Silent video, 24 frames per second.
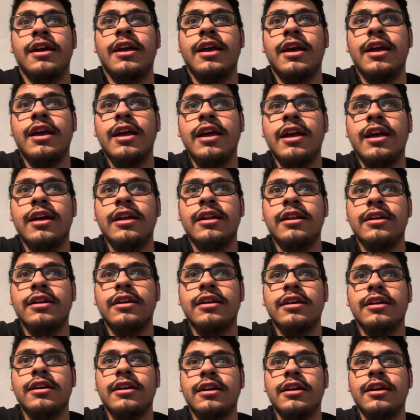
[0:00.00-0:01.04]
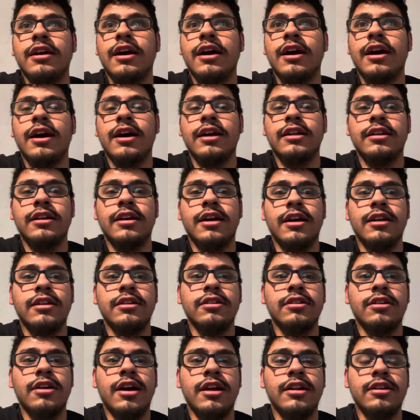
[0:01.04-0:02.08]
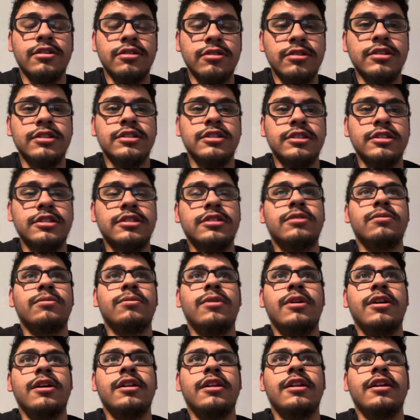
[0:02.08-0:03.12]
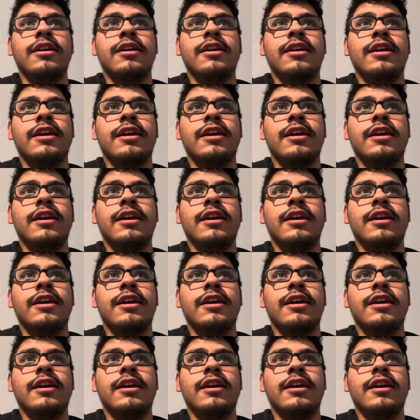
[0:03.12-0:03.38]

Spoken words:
and I knew this is the one,